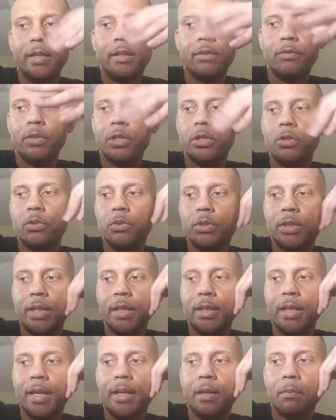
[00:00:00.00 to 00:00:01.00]
individuals
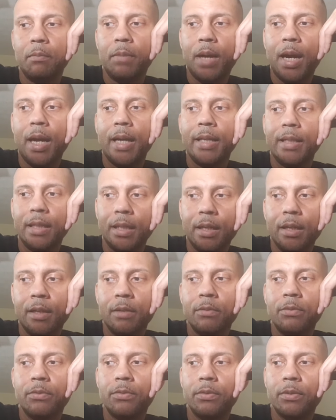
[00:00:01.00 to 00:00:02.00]
think they can buy
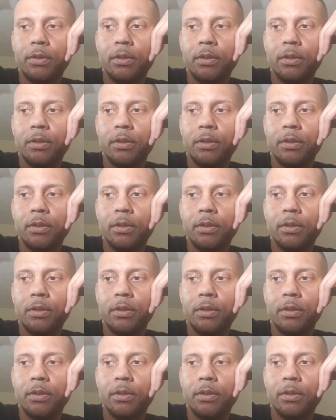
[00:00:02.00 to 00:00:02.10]
love,